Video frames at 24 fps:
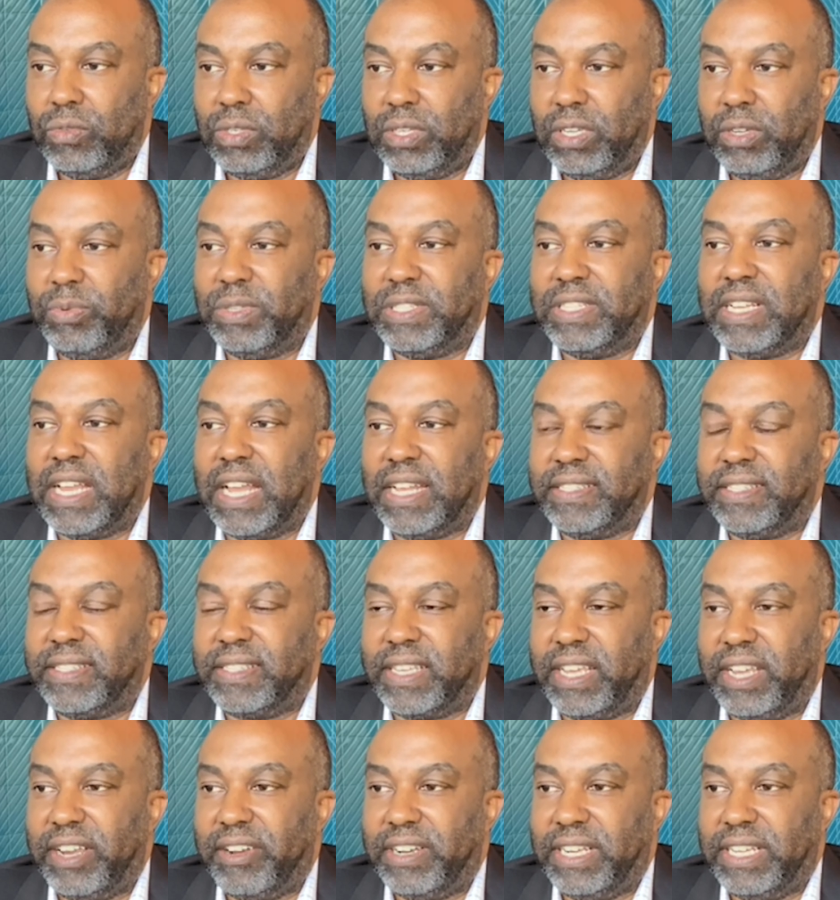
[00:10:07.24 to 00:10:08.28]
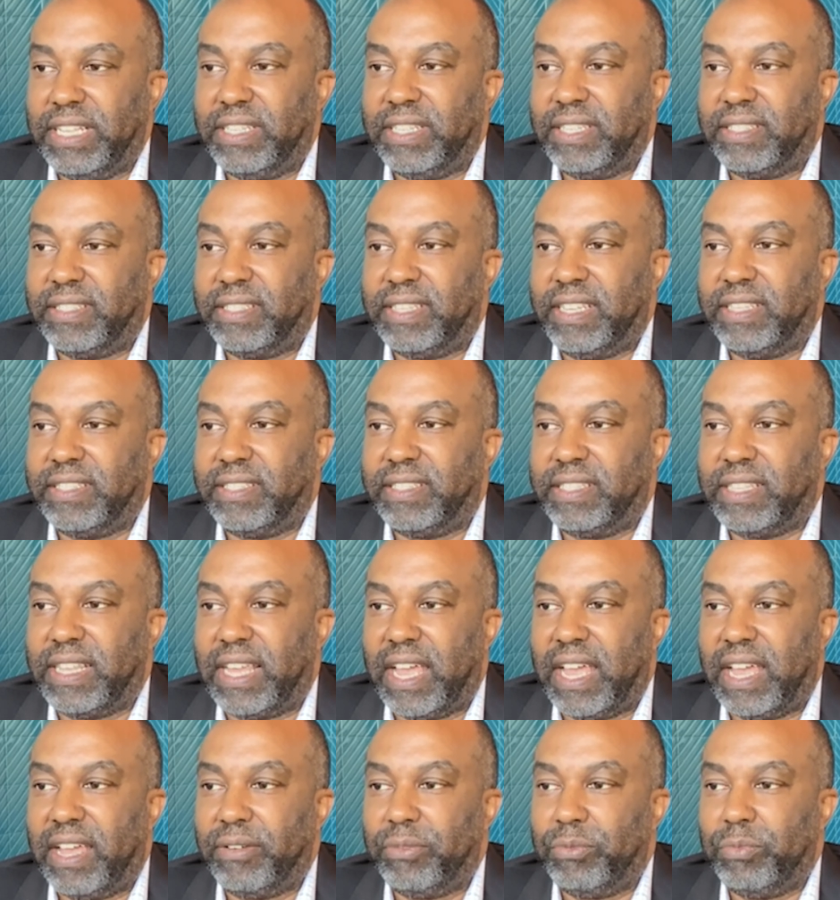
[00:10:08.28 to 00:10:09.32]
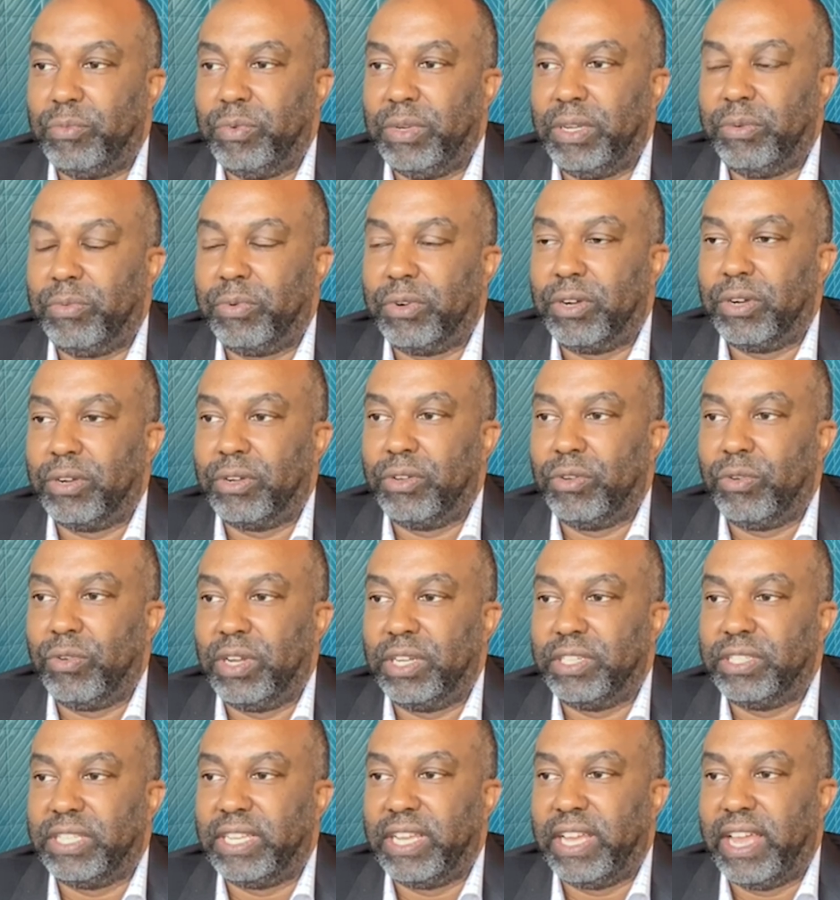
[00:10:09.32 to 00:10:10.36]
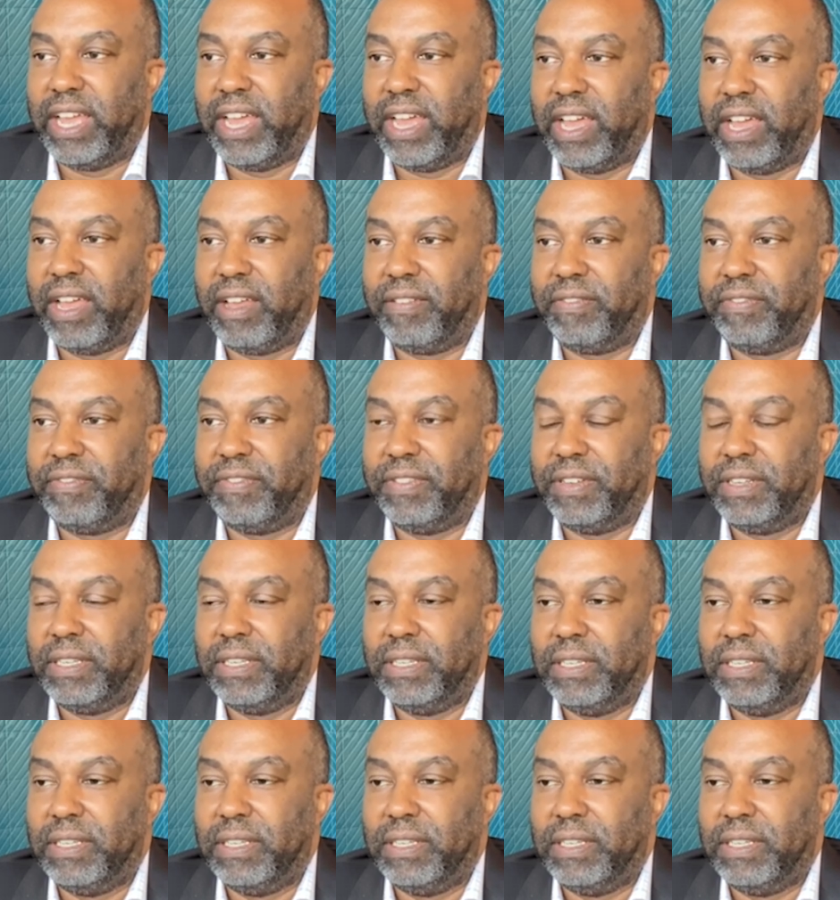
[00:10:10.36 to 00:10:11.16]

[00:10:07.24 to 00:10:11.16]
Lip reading: It was not scary in the sense that we were going to have